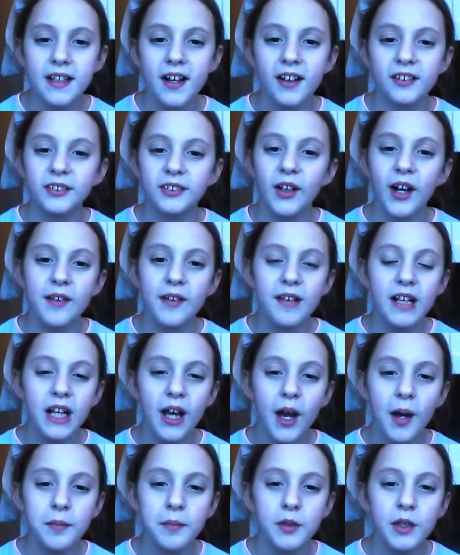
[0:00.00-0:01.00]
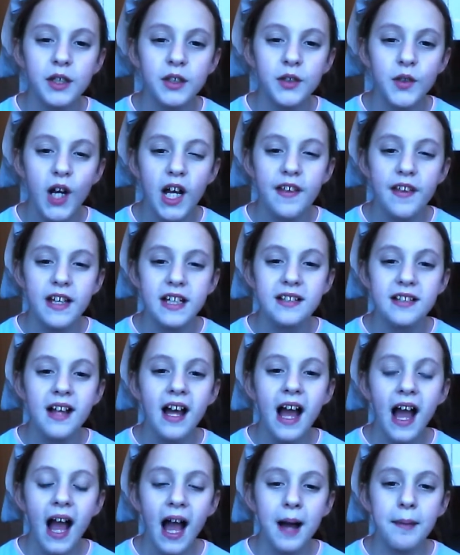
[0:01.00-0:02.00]
the winter. So I really hope you enjoy
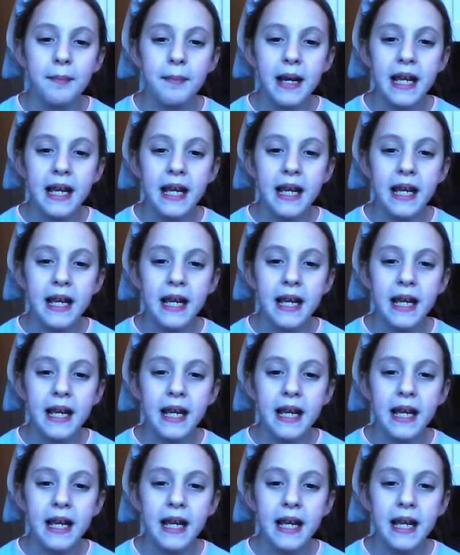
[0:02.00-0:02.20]
this,